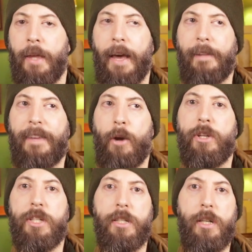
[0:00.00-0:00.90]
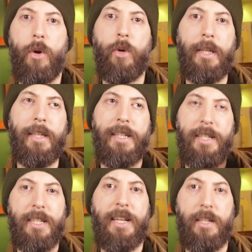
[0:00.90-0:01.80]
and there is no
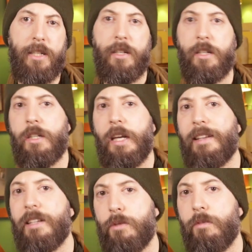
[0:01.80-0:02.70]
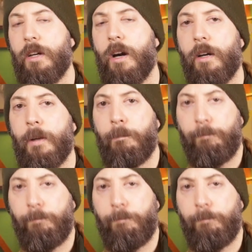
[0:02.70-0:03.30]
consensus in this regard.